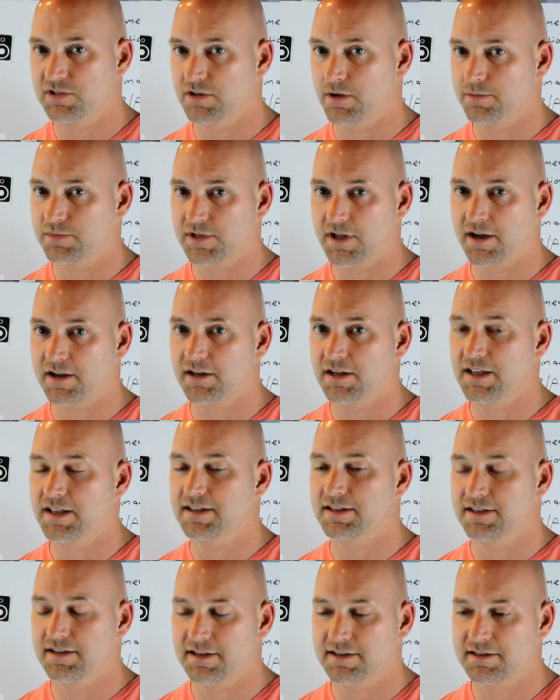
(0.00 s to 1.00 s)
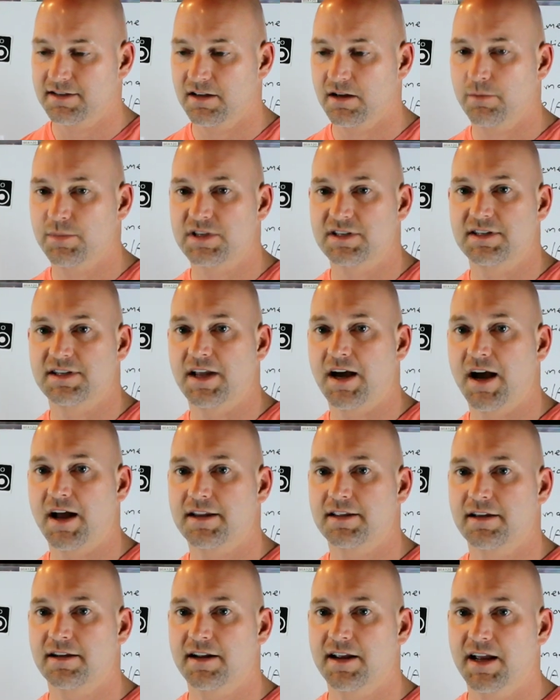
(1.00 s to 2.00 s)
sub not is, the sub is
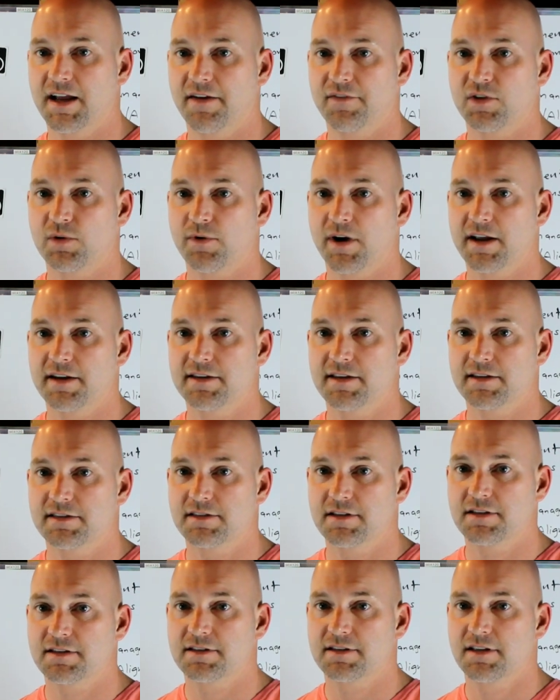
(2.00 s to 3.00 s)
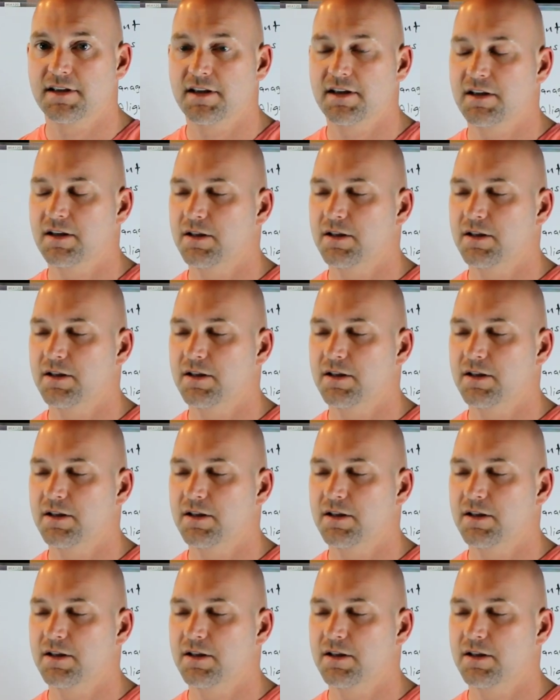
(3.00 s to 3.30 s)
not going to have the right distance.